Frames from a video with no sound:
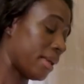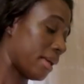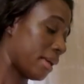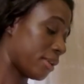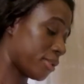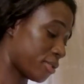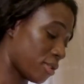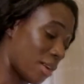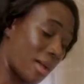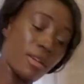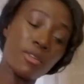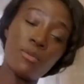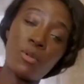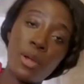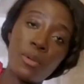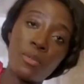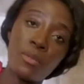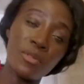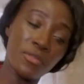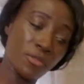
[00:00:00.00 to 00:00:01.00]
So I
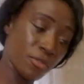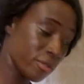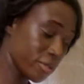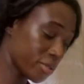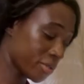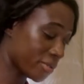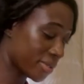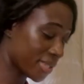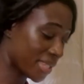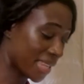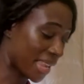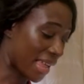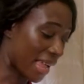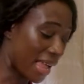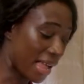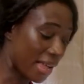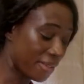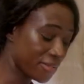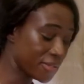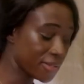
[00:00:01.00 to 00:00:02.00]
went with couscous, and I
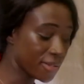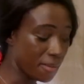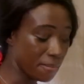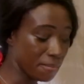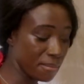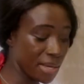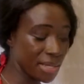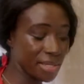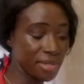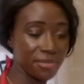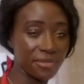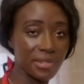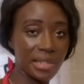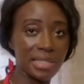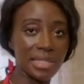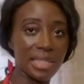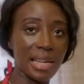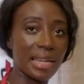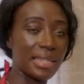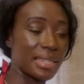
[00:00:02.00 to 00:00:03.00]
have some mixed
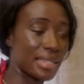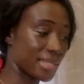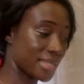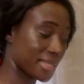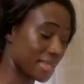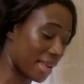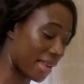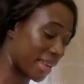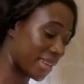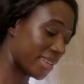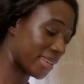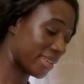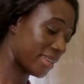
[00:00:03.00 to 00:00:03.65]
veg at the side.